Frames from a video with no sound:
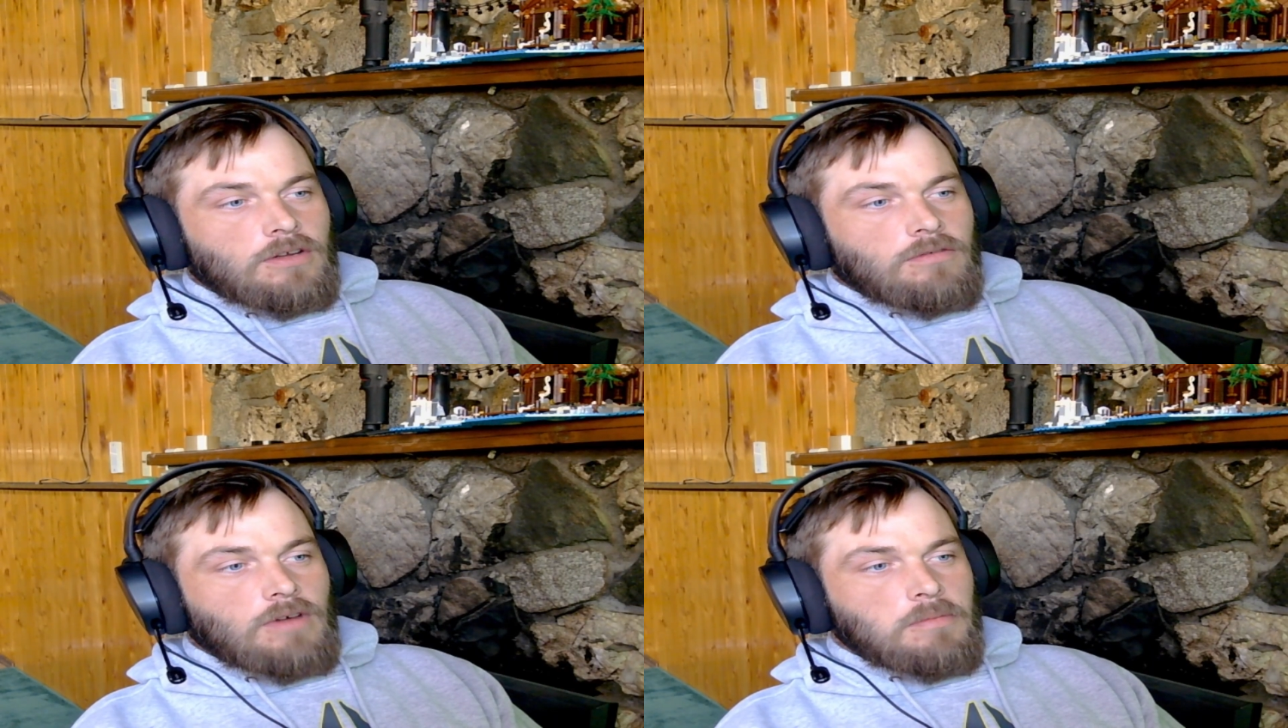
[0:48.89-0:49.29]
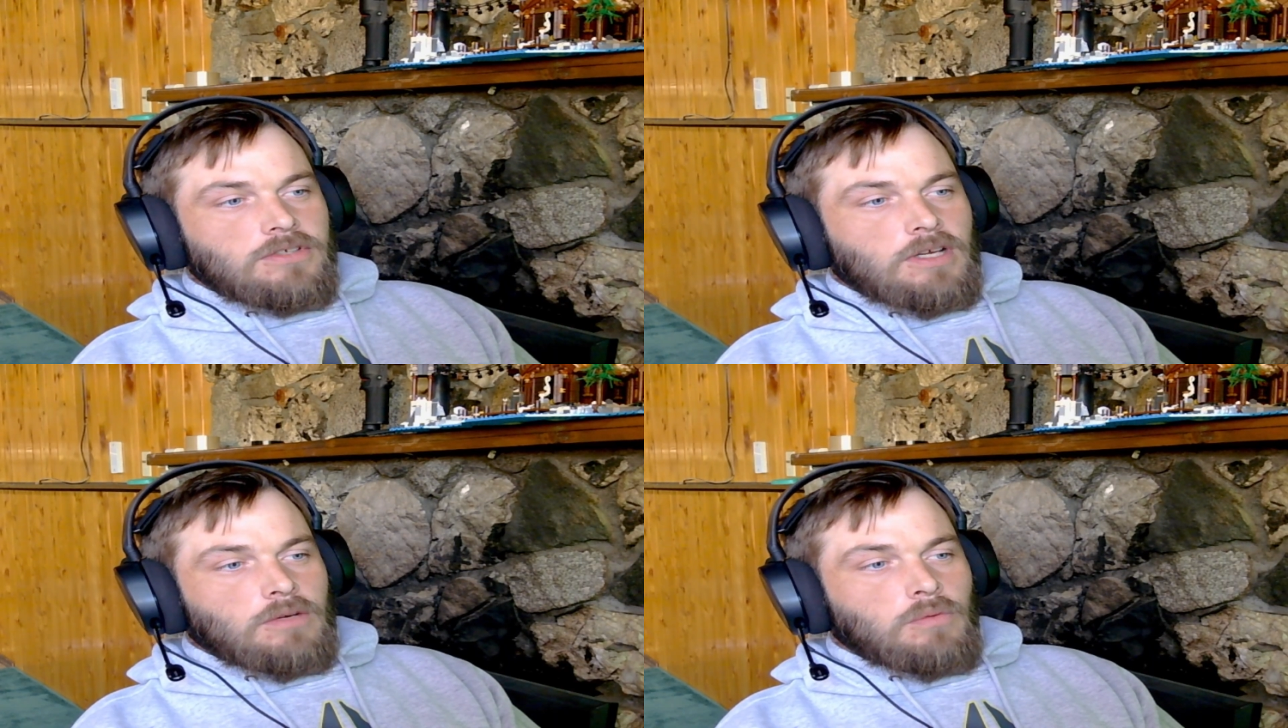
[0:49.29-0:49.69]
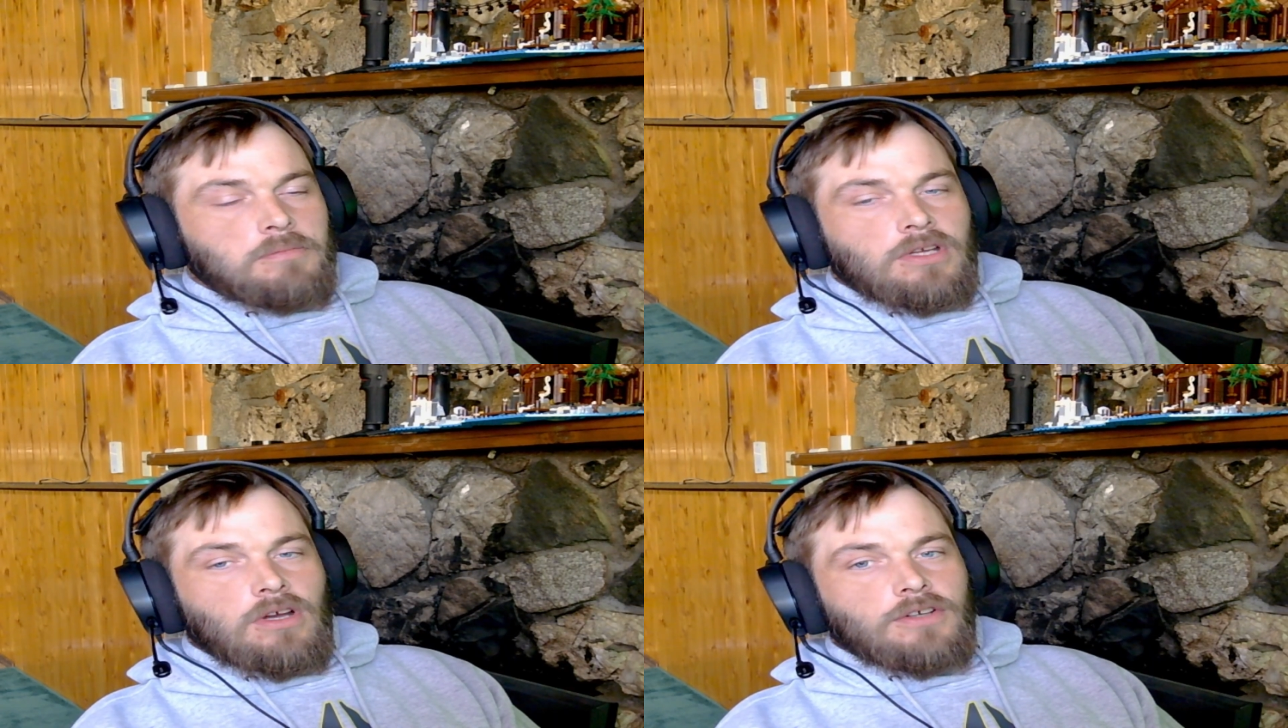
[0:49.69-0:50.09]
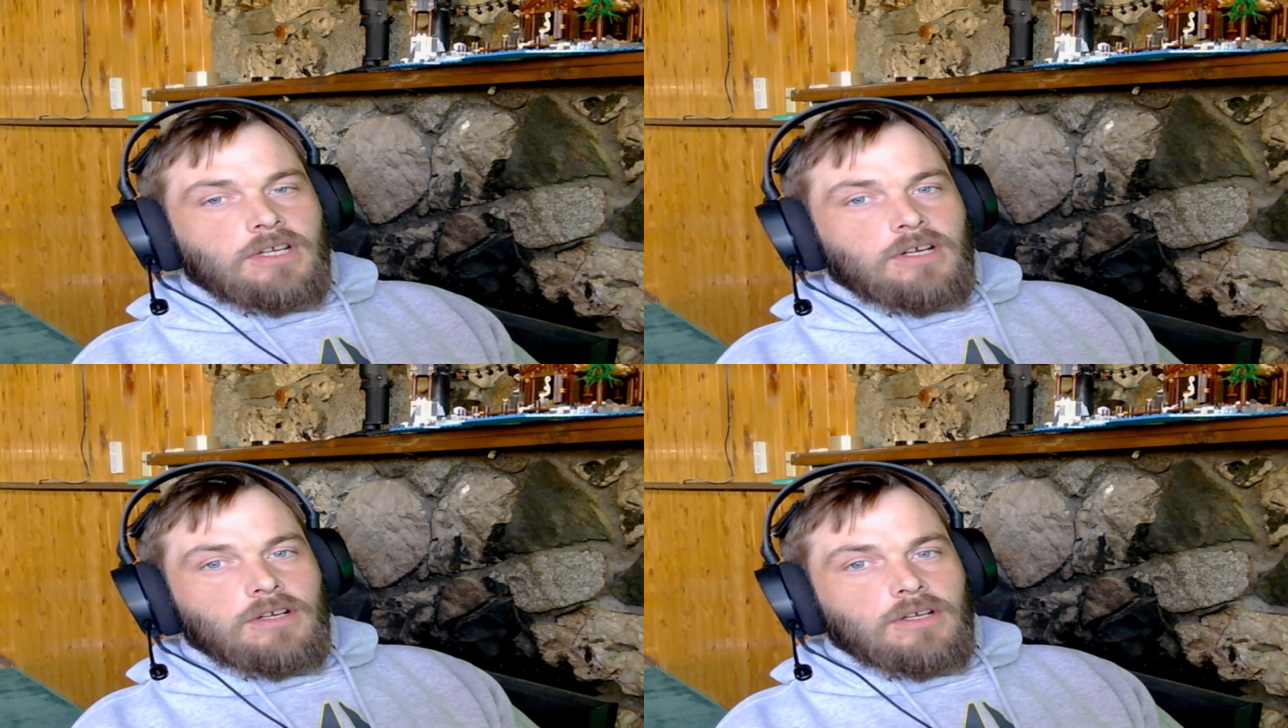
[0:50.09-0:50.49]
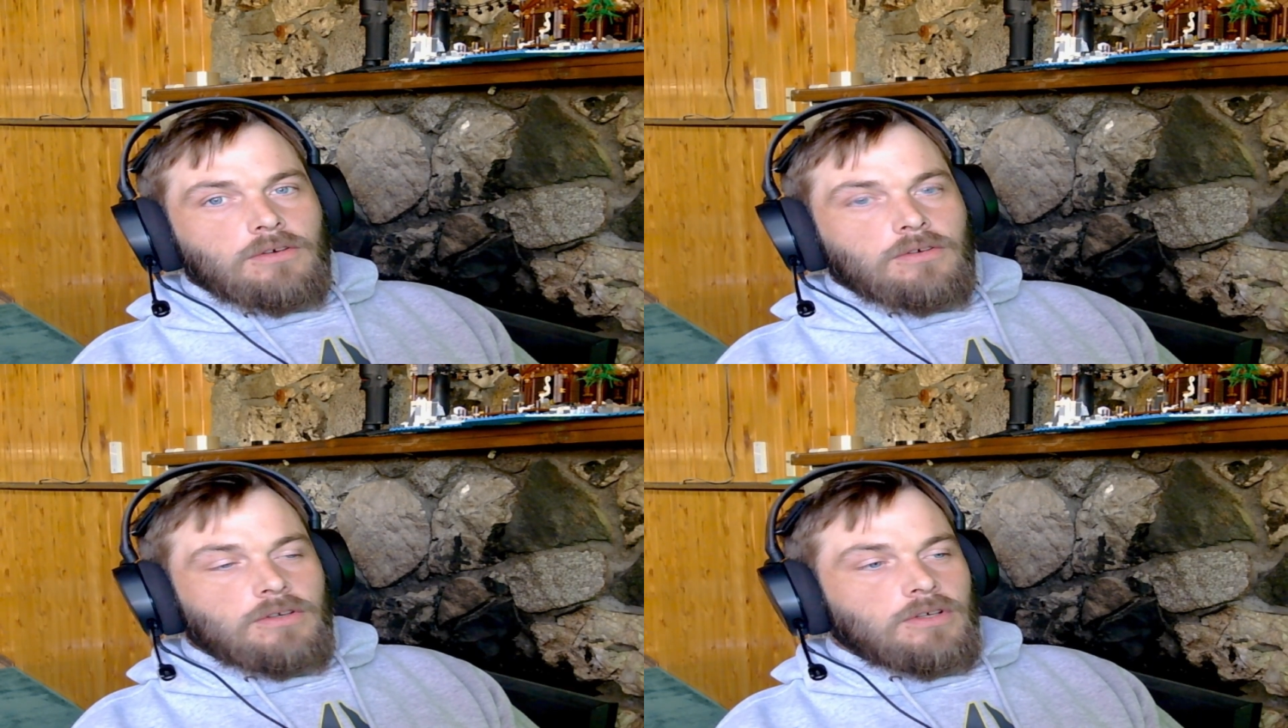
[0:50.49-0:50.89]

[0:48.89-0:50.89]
right beside Whitby, Ontario.